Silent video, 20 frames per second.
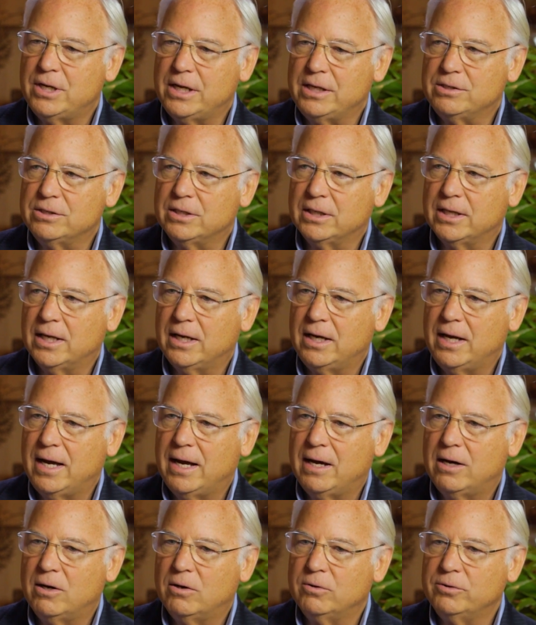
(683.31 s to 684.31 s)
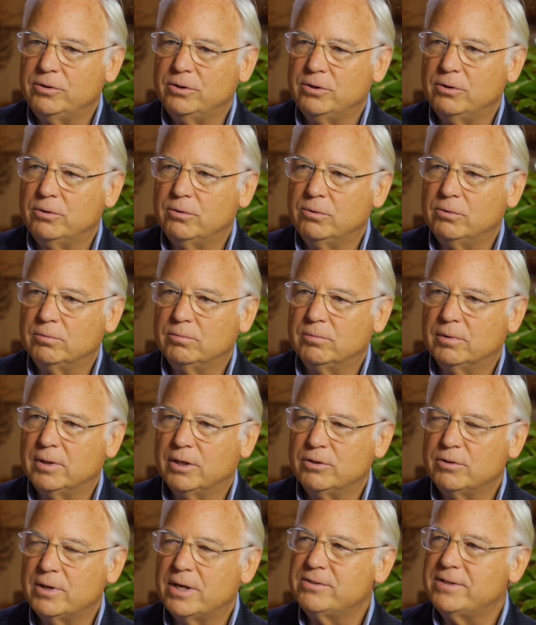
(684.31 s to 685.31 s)
changing and how you
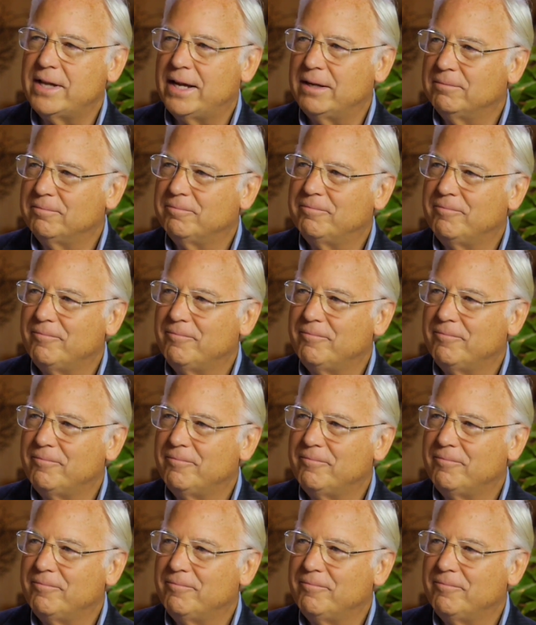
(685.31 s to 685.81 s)
address that.